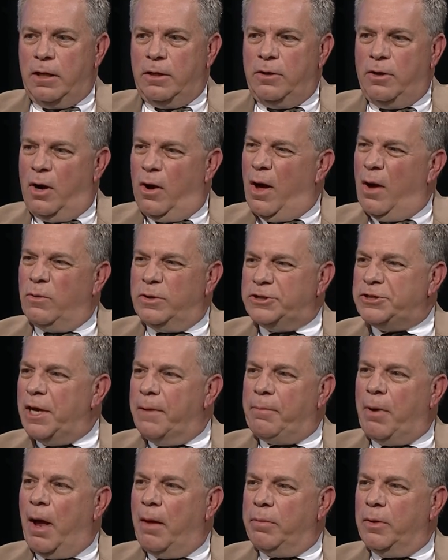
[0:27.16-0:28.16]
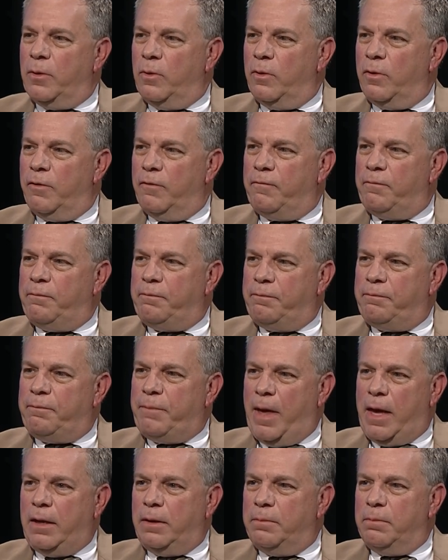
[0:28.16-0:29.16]
you know, I wish I probably would have
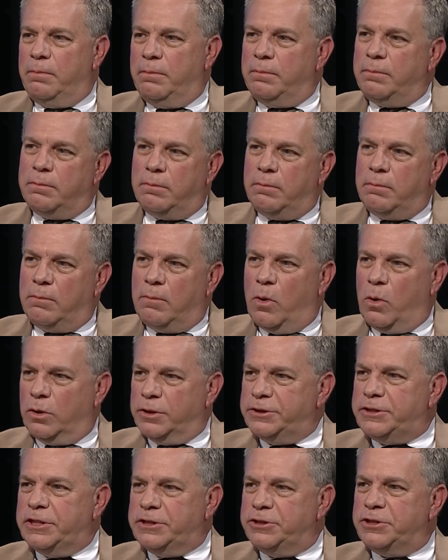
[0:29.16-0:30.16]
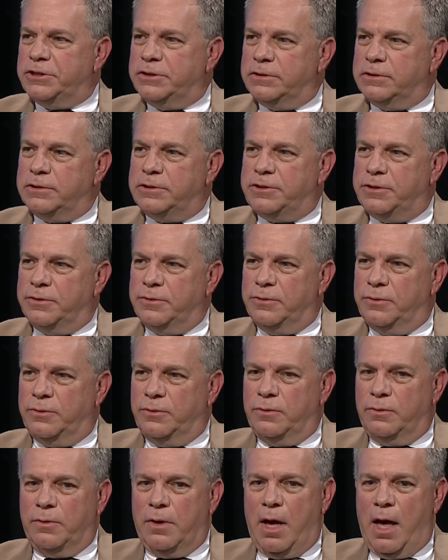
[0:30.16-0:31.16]
paid more attention
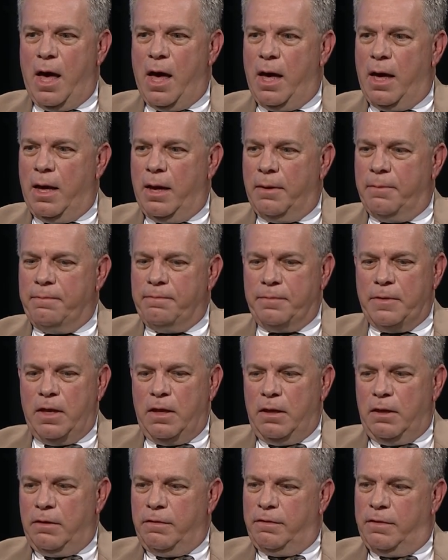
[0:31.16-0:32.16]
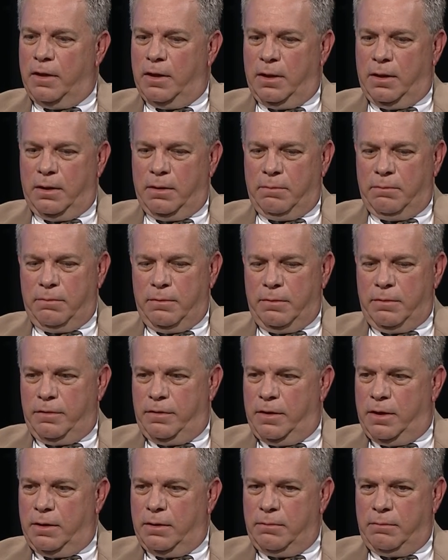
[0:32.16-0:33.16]
to uh, the
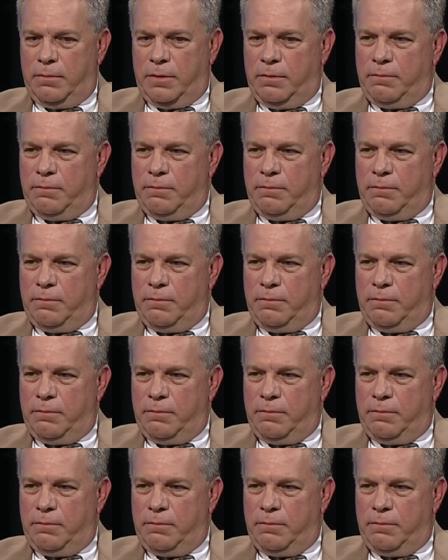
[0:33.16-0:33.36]
the